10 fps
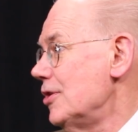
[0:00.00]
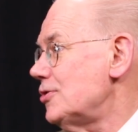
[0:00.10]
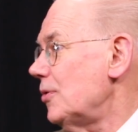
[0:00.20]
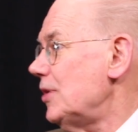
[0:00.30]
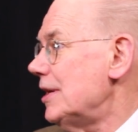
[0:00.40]

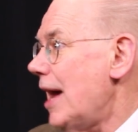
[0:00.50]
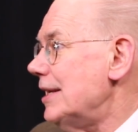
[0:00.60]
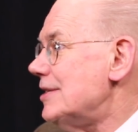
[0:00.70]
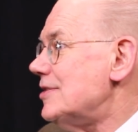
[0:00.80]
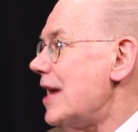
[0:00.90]
So the
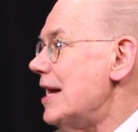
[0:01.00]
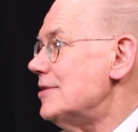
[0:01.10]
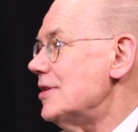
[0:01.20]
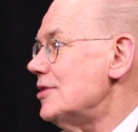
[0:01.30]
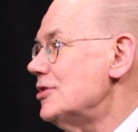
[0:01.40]
United
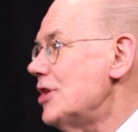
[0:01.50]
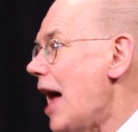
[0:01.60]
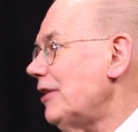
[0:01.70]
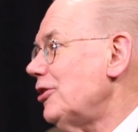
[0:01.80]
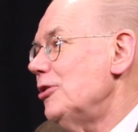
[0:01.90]
States is
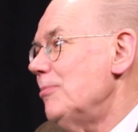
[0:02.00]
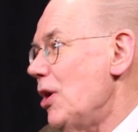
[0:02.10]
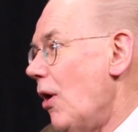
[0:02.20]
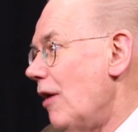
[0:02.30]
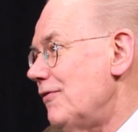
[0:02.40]
not going to
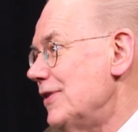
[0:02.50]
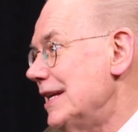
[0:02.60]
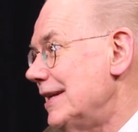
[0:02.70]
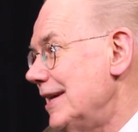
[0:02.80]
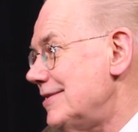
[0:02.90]
be off in
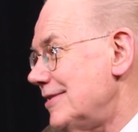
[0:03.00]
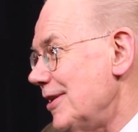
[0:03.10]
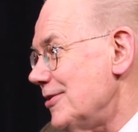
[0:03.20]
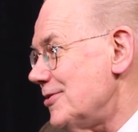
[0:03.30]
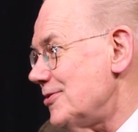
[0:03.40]
the
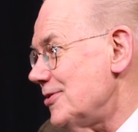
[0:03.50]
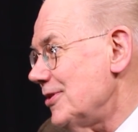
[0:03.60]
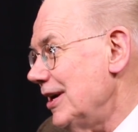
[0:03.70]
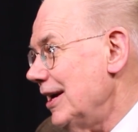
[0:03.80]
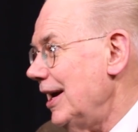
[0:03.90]
distance.
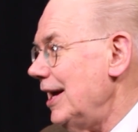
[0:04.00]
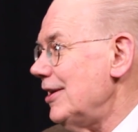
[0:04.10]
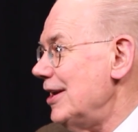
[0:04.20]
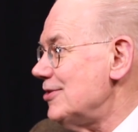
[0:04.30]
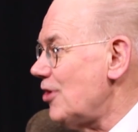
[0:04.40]

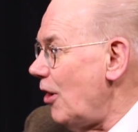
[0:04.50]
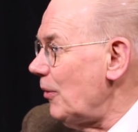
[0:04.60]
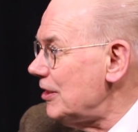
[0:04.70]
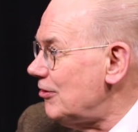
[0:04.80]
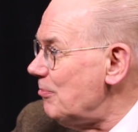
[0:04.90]
It is
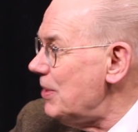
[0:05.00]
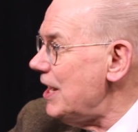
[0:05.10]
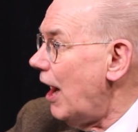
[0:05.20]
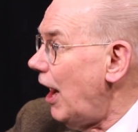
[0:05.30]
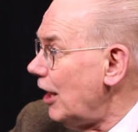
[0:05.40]
going to
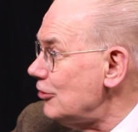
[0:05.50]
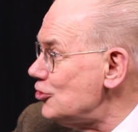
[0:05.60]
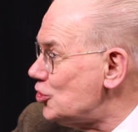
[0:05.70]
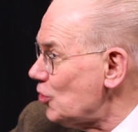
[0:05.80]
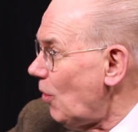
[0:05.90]
be
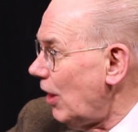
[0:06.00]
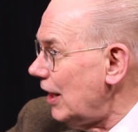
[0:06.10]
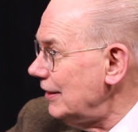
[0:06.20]
onshore.